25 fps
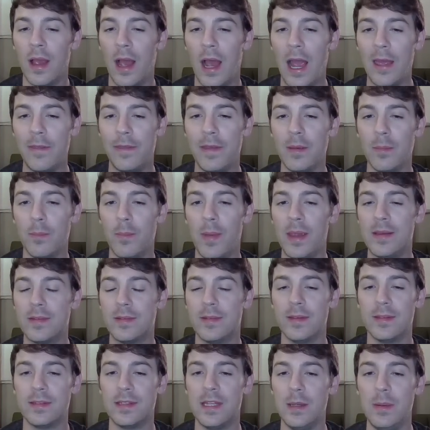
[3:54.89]
I think makes
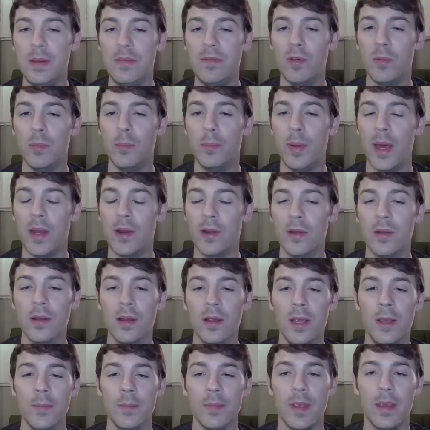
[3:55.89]
this team even
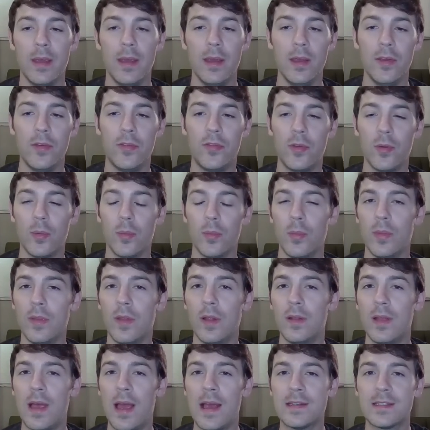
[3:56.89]
better is
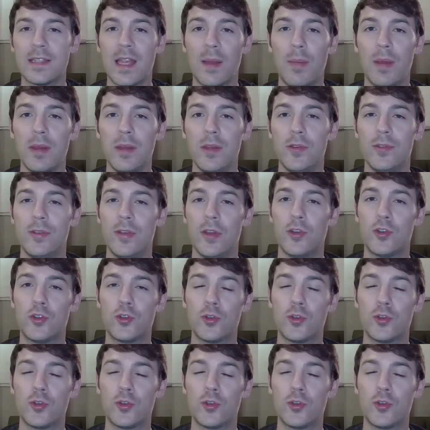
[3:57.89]
the last time I used it,